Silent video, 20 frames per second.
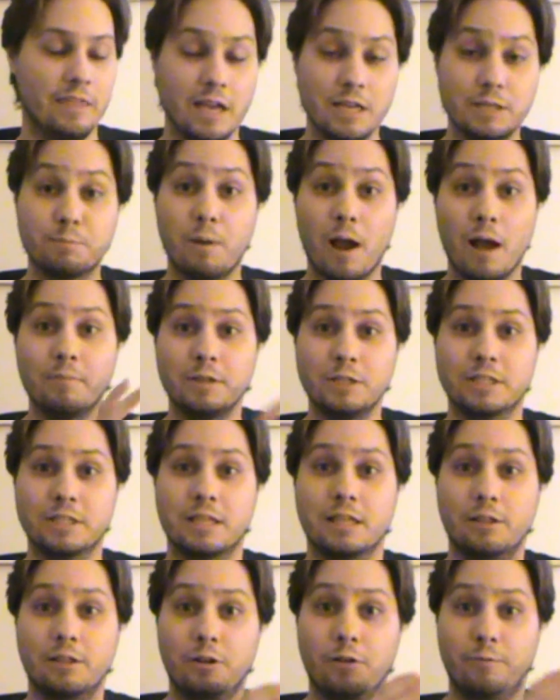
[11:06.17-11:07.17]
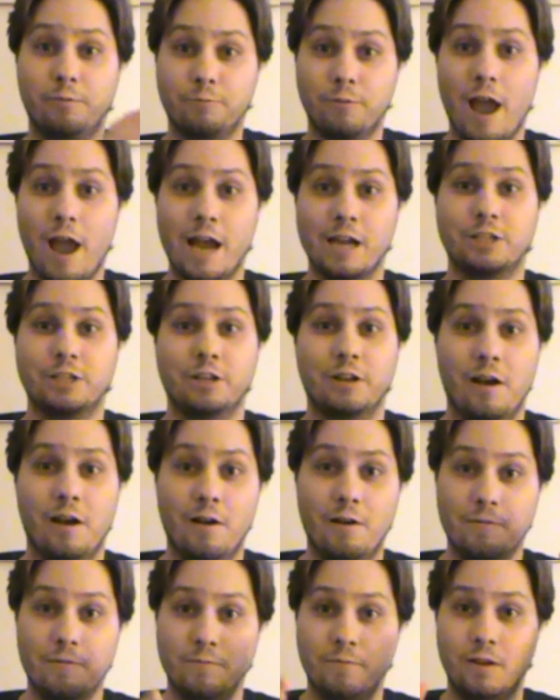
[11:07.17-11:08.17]
And that's probably just a little fraction
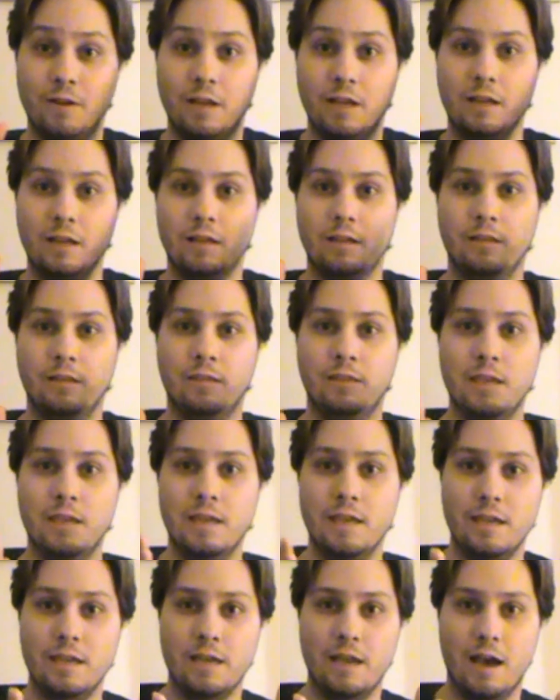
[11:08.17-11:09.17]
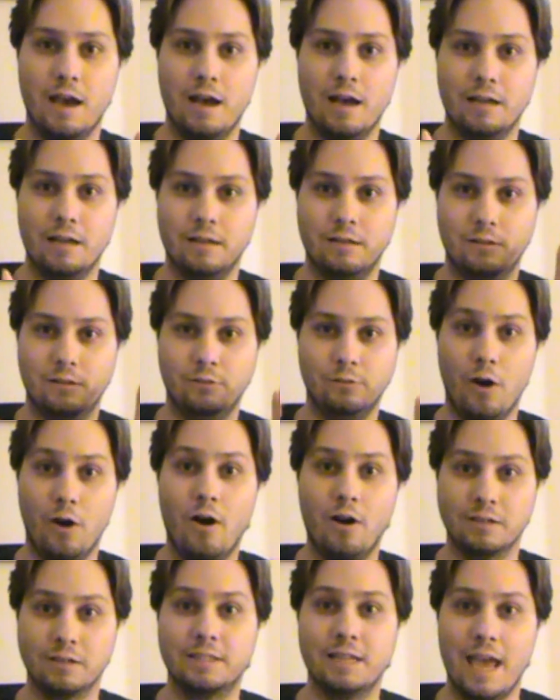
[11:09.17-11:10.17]
of the
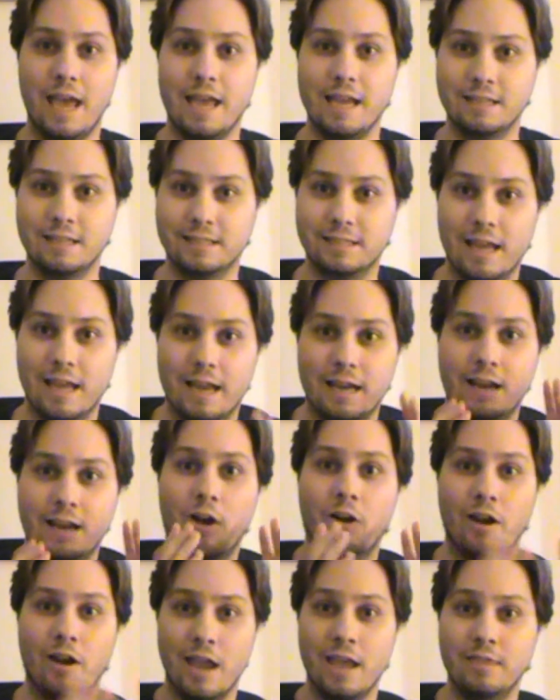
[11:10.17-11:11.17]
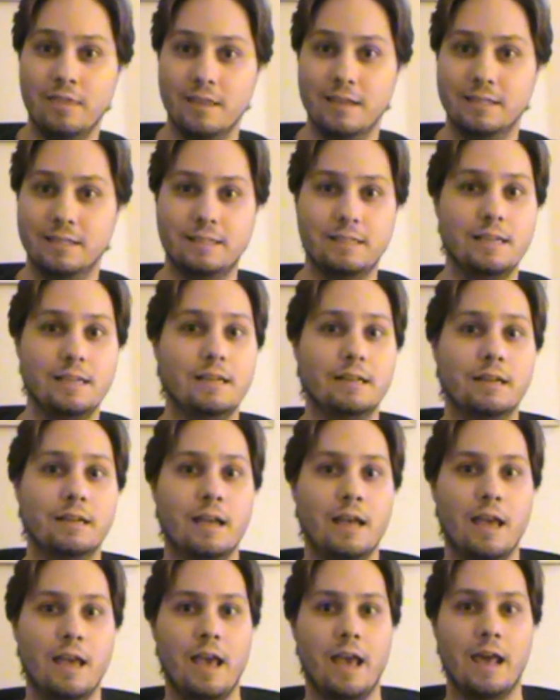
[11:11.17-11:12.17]
long takes that are in this scene.
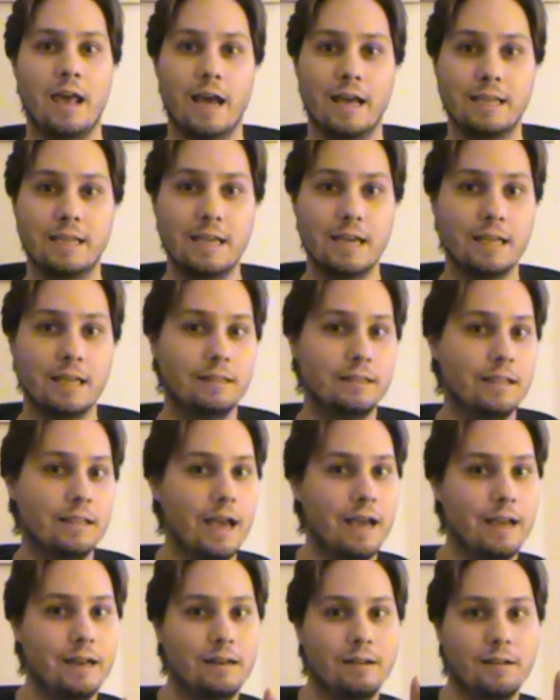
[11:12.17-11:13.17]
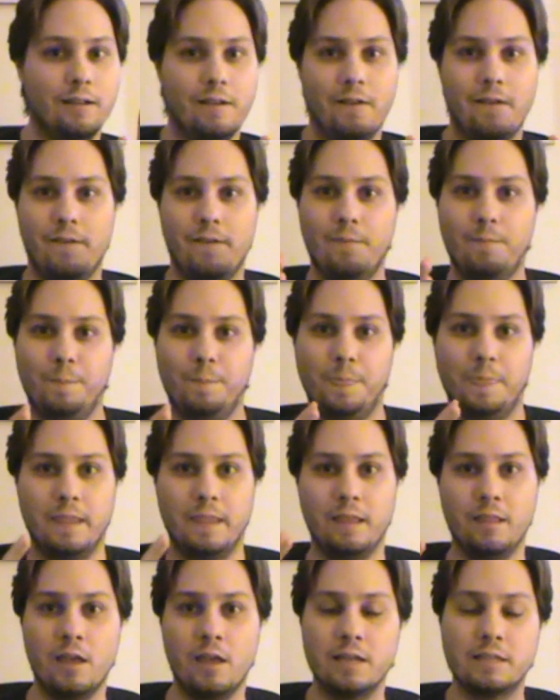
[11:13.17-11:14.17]
And I get that
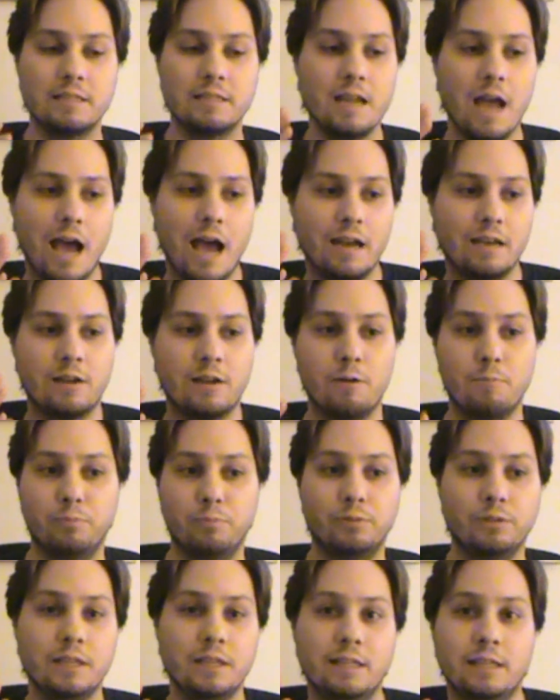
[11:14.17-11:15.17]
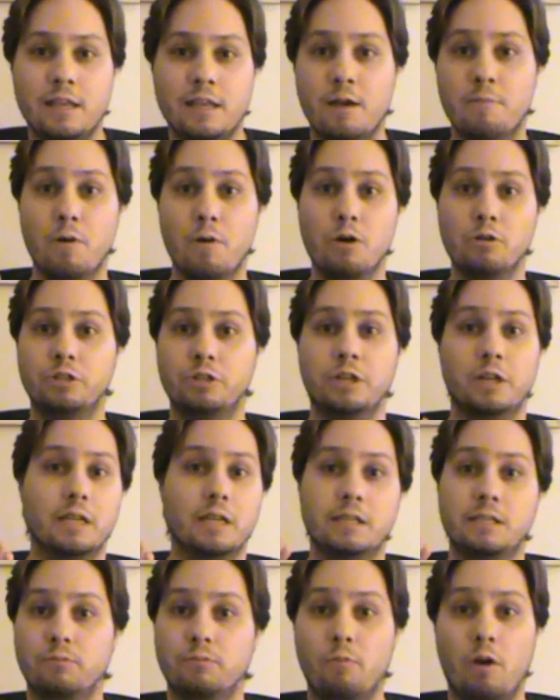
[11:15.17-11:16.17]
it's not completely
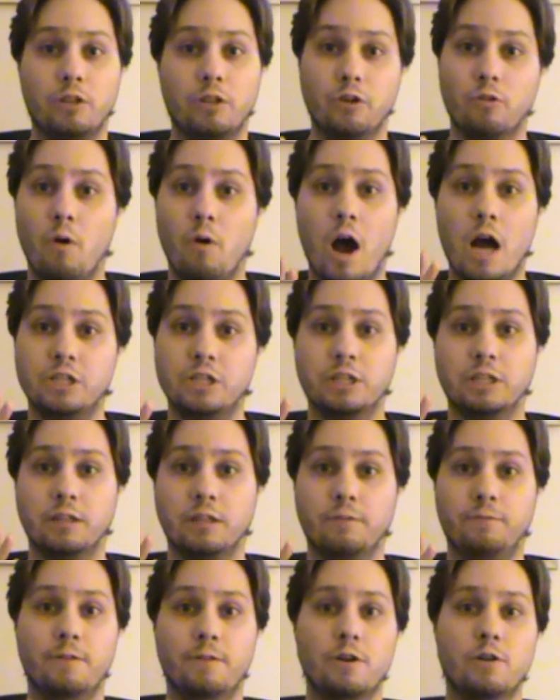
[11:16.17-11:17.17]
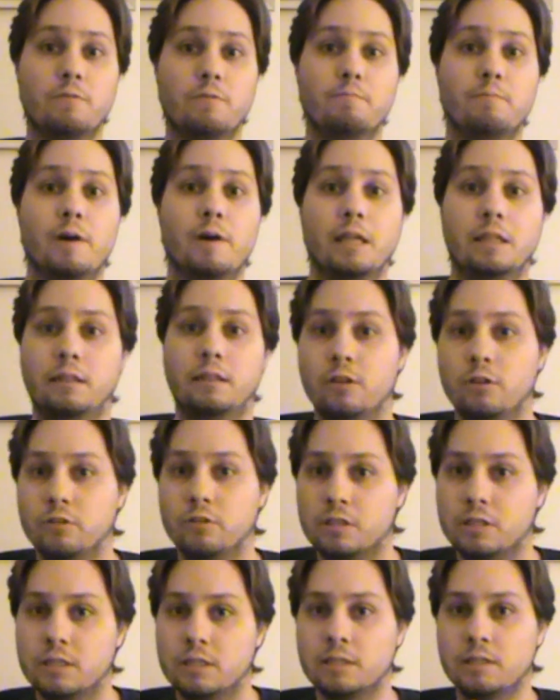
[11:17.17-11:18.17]
emotionless while they're watching the film, but
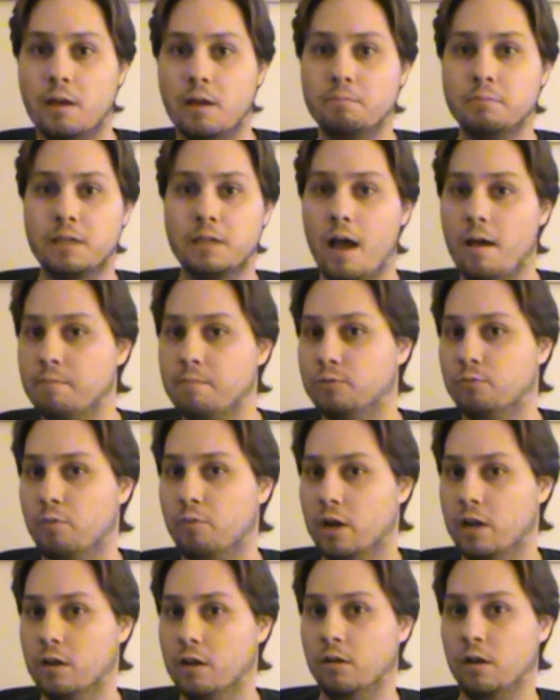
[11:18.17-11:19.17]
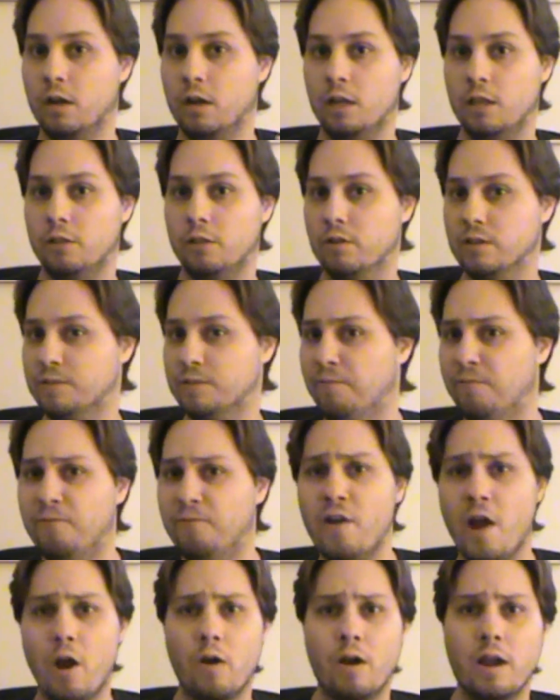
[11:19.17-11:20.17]
there's some times where it's
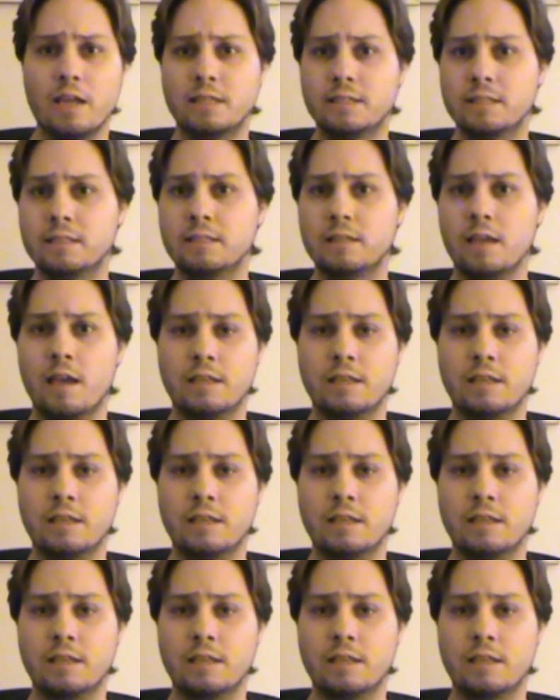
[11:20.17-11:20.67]
very